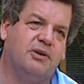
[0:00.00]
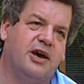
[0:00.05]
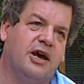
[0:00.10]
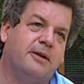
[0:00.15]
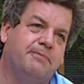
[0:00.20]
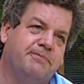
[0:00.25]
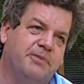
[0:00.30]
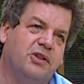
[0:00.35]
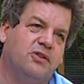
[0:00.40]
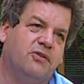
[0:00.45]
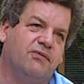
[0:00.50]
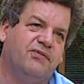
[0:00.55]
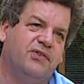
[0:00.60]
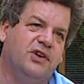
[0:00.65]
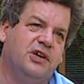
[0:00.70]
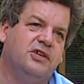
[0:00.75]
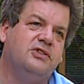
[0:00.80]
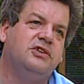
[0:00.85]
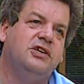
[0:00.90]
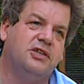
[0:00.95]
All you need is a
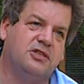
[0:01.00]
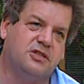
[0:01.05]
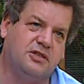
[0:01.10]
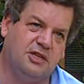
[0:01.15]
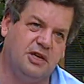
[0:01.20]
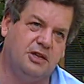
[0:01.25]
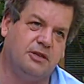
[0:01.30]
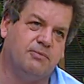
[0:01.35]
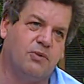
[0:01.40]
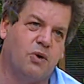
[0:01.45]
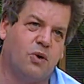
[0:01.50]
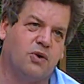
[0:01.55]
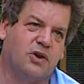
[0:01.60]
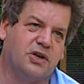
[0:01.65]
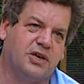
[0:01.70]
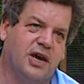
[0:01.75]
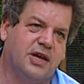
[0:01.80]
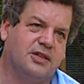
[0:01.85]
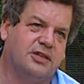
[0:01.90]
few coins, a few